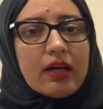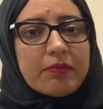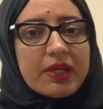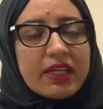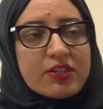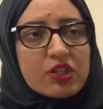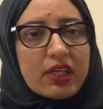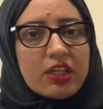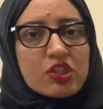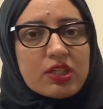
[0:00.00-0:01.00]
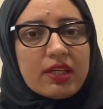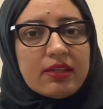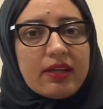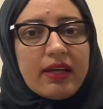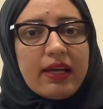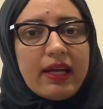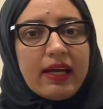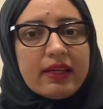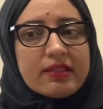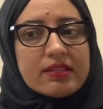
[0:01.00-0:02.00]
in education,
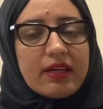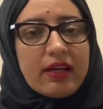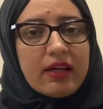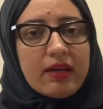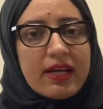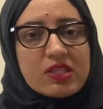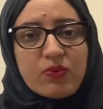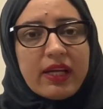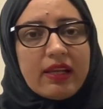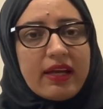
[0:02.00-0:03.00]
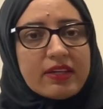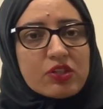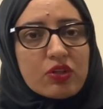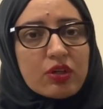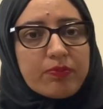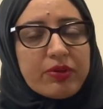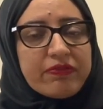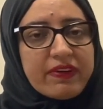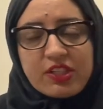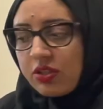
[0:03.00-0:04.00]
and as well as your
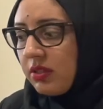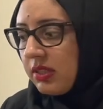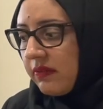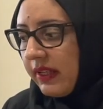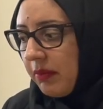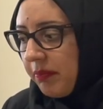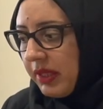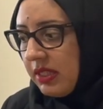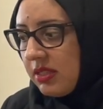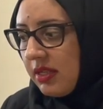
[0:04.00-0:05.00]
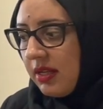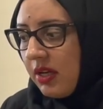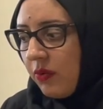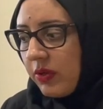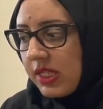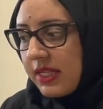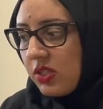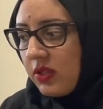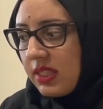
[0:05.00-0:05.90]
professional development, which, as you can